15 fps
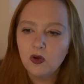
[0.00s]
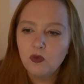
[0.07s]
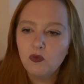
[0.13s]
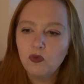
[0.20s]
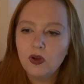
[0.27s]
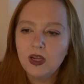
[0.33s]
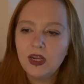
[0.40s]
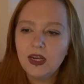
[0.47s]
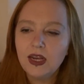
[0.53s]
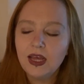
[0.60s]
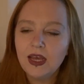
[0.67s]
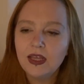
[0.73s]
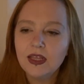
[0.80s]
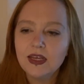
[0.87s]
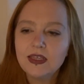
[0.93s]
Really
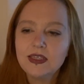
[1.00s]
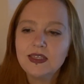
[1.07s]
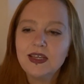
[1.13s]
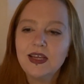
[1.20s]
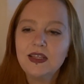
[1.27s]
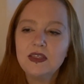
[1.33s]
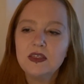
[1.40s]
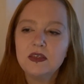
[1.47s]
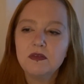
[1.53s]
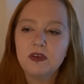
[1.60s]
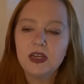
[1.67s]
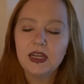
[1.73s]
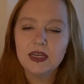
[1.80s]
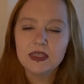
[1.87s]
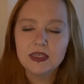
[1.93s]
letting that sense of
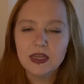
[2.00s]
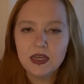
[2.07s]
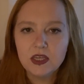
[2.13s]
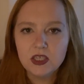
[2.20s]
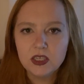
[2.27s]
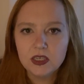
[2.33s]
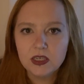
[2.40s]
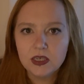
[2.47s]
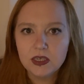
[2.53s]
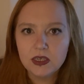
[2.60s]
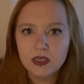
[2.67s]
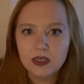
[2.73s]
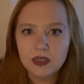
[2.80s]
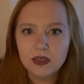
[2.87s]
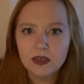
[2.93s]

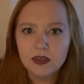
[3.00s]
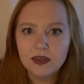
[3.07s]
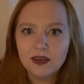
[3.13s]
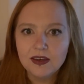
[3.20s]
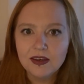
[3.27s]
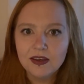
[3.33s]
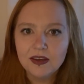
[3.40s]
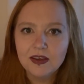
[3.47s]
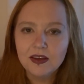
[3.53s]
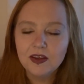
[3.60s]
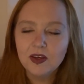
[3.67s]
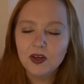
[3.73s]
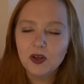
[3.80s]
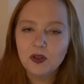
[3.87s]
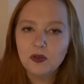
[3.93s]
relaxation
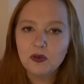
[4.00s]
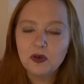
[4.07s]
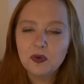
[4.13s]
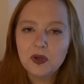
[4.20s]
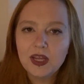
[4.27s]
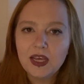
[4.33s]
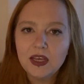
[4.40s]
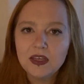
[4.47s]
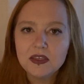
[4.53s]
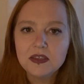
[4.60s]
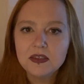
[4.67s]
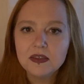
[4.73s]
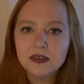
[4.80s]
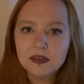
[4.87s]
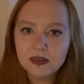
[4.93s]
go through your knees.